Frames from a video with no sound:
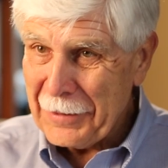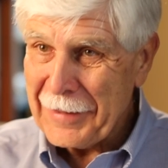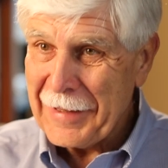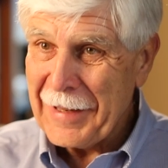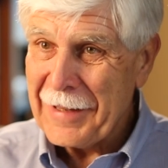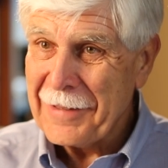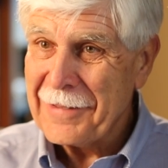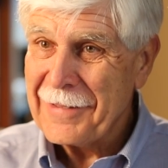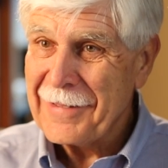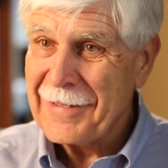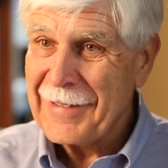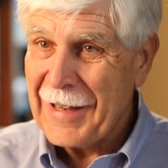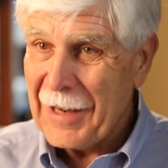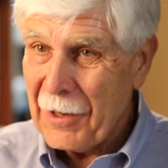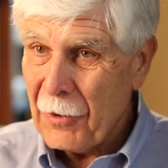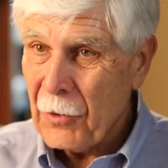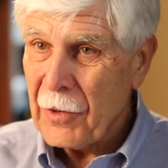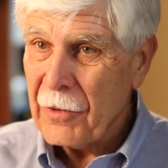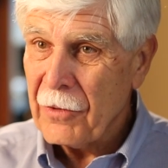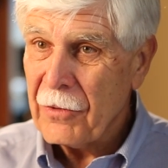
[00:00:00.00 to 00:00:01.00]
against
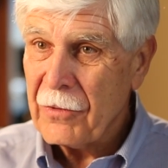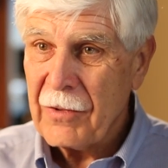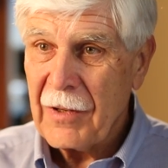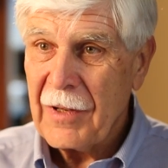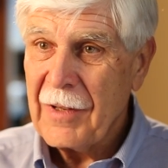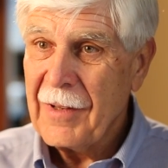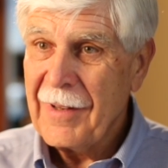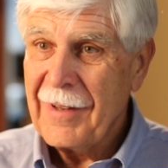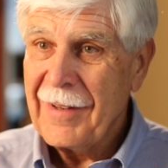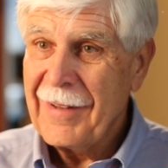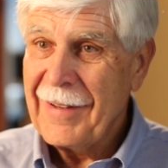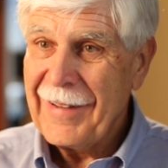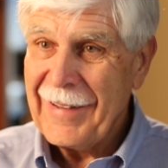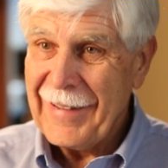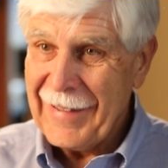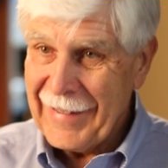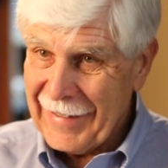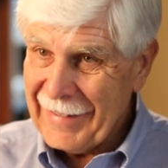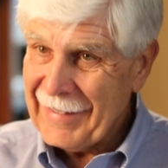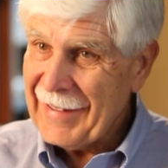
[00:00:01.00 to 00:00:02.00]
ours,
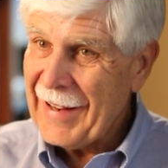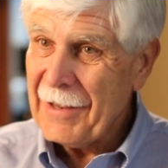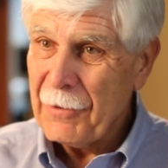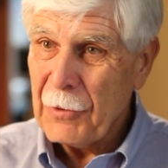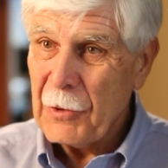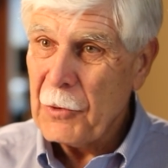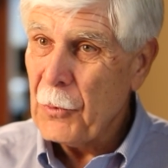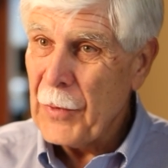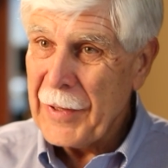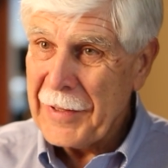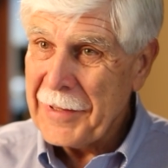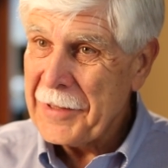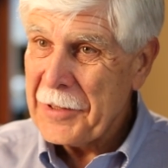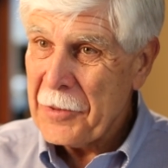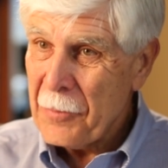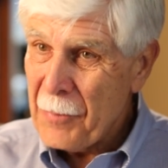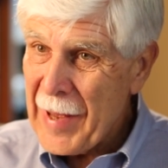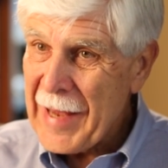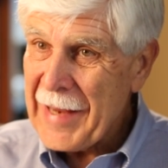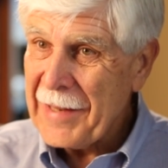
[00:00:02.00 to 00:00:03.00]
and I would win the
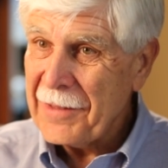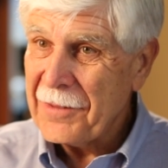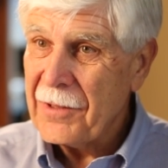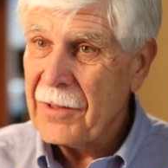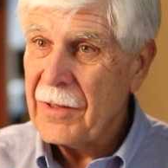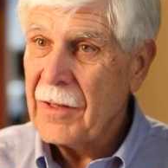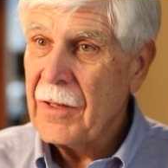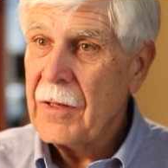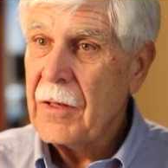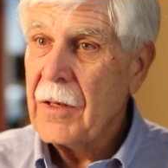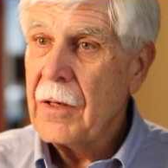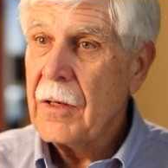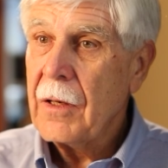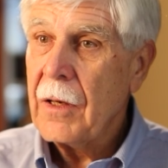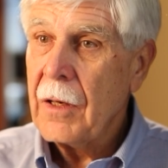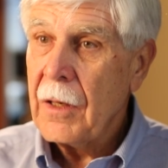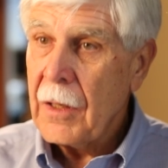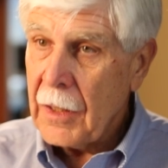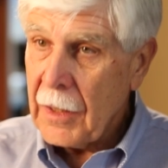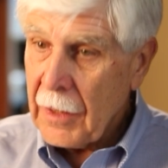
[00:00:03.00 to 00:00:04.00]
debate.
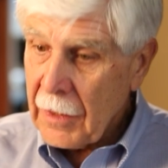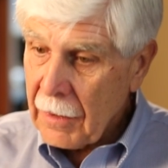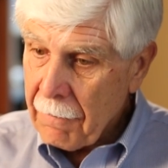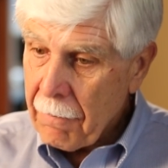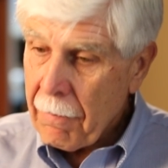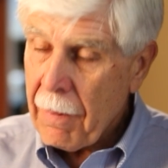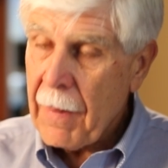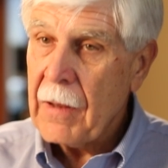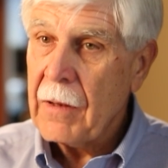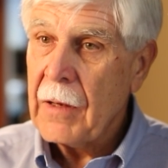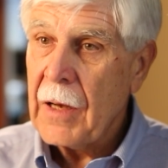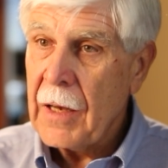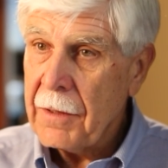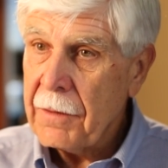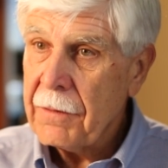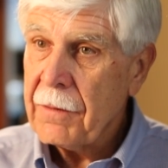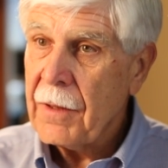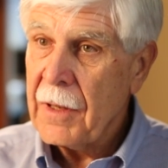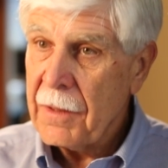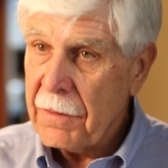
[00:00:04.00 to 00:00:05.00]

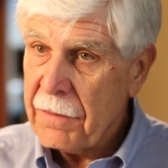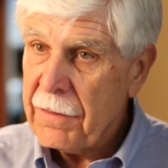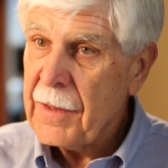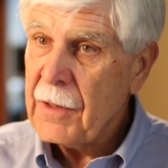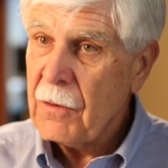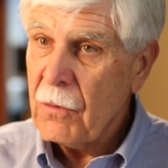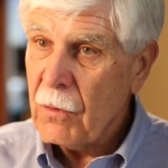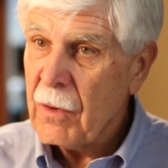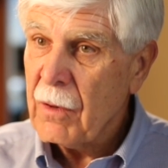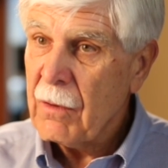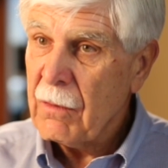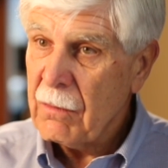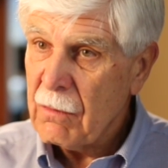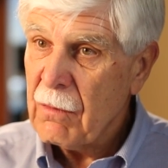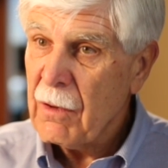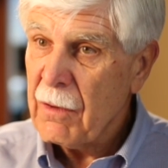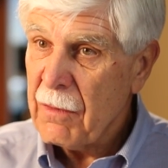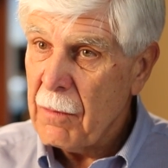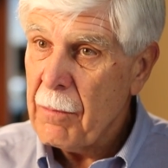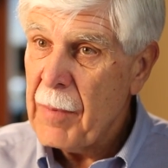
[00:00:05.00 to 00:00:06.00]
I think we're
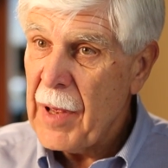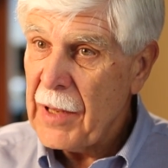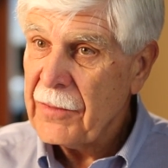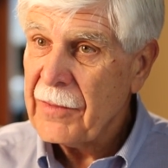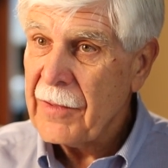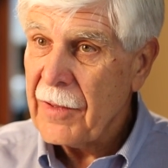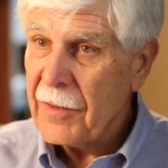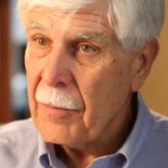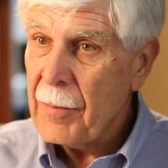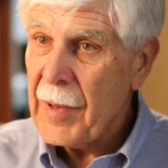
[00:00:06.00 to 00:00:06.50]
the best of the